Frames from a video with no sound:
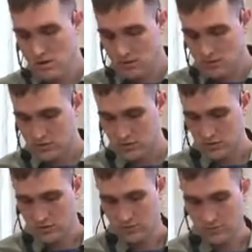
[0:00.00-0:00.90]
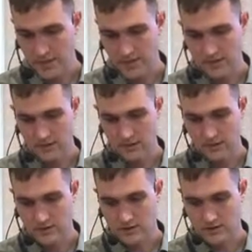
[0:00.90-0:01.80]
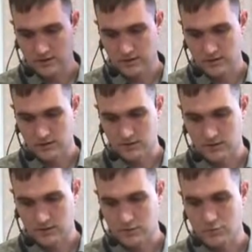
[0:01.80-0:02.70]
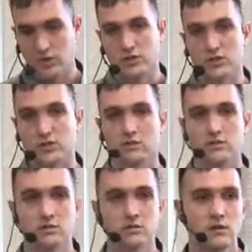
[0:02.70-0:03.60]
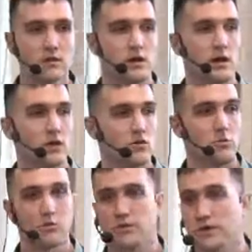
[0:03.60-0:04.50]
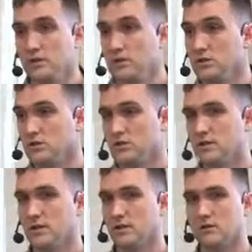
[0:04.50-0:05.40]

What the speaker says: So basically these are the projects. I hope you find it interesting,